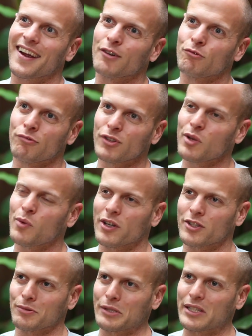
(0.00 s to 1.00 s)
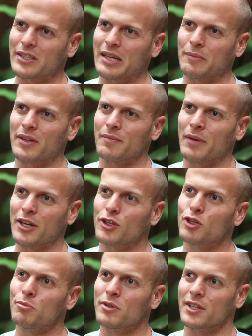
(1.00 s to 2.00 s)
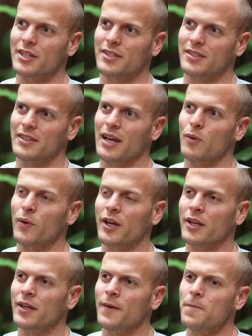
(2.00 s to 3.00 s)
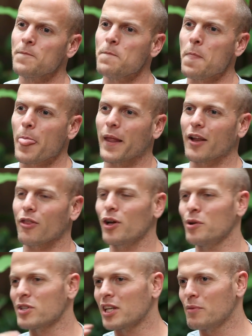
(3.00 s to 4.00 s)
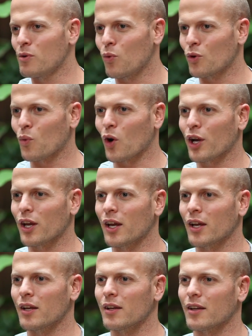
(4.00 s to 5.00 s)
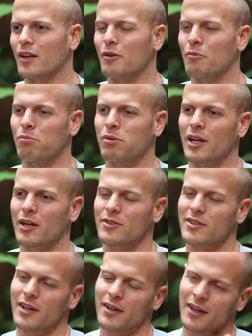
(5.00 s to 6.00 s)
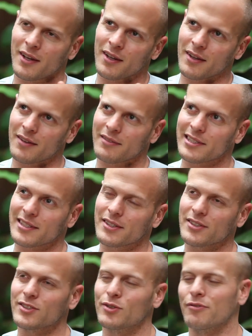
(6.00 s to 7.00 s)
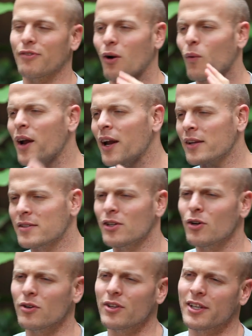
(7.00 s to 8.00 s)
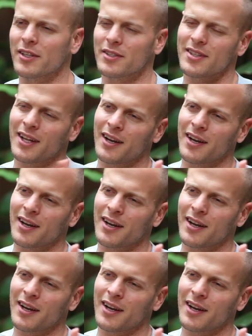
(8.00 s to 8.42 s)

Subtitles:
really wanted to reclaim my humanness in that way. And I thought it was going to be woodworking, but I was like, it's too far away, it's in Oakland, it's that,